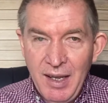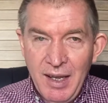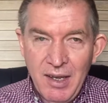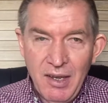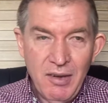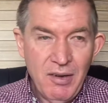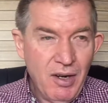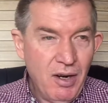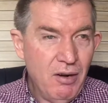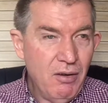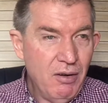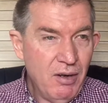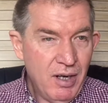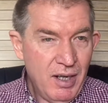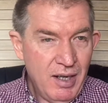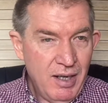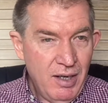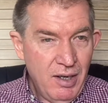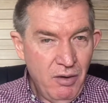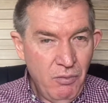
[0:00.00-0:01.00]
you know,
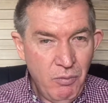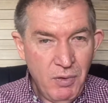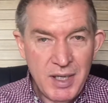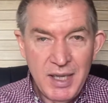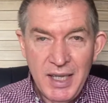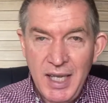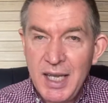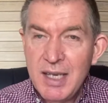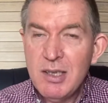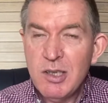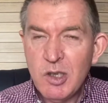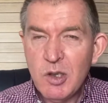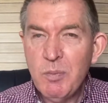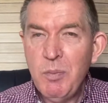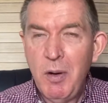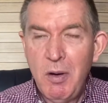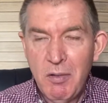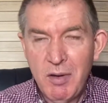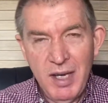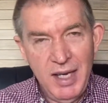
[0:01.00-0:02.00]
when they
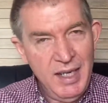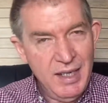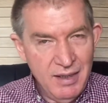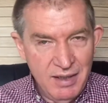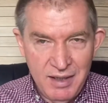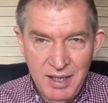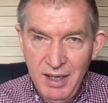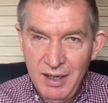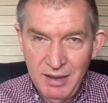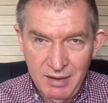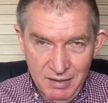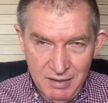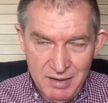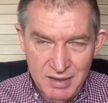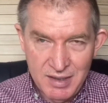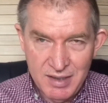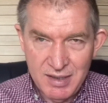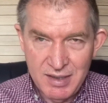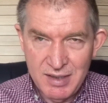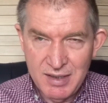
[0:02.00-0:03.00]
spoke in
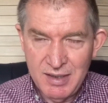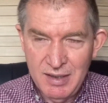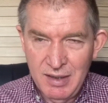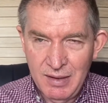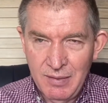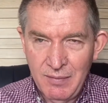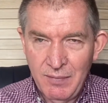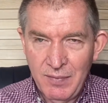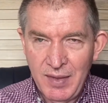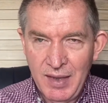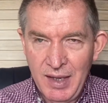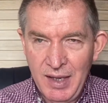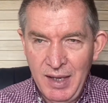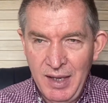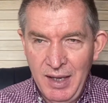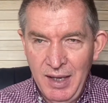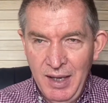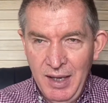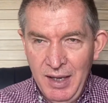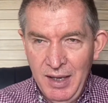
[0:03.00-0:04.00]
tongues,
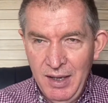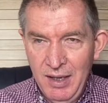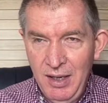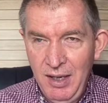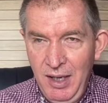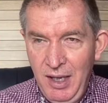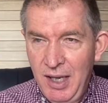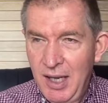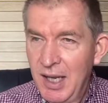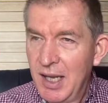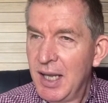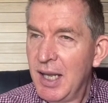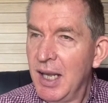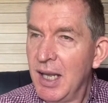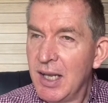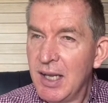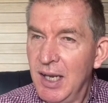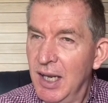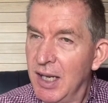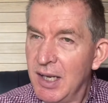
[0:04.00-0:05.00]
uh,
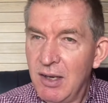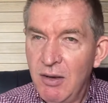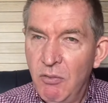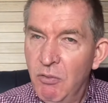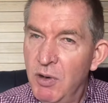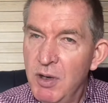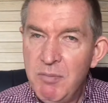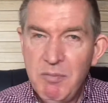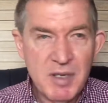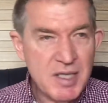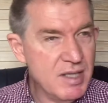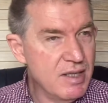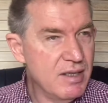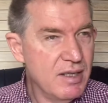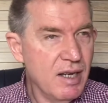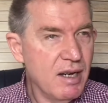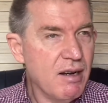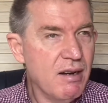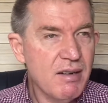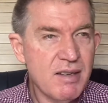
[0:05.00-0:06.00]
it, it, we
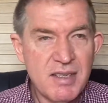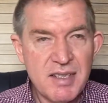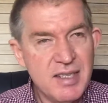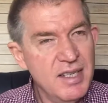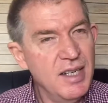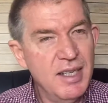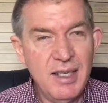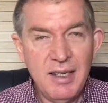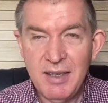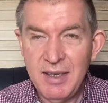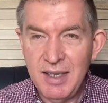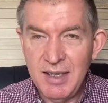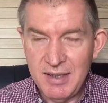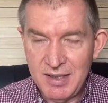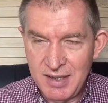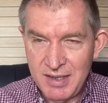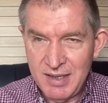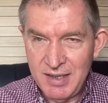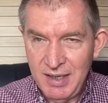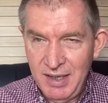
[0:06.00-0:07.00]
must consider
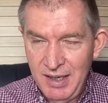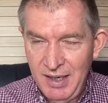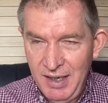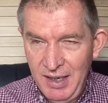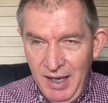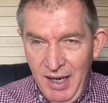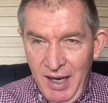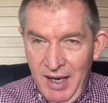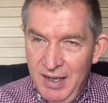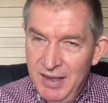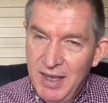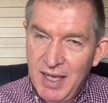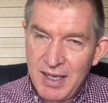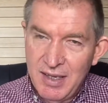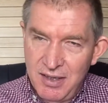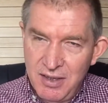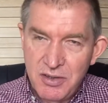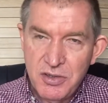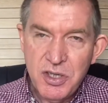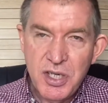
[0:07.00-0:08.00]
this,
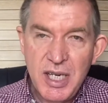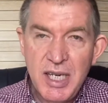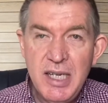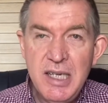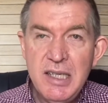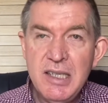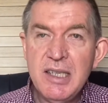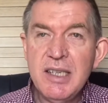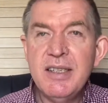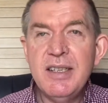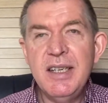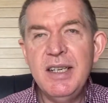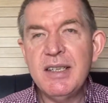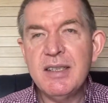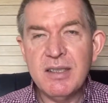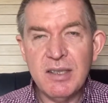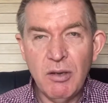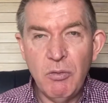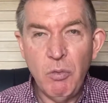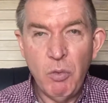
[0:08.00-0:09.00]
that Jesus is
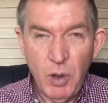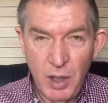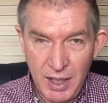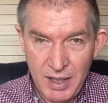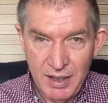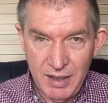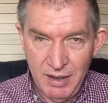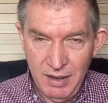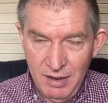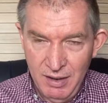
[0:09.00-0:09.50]
the one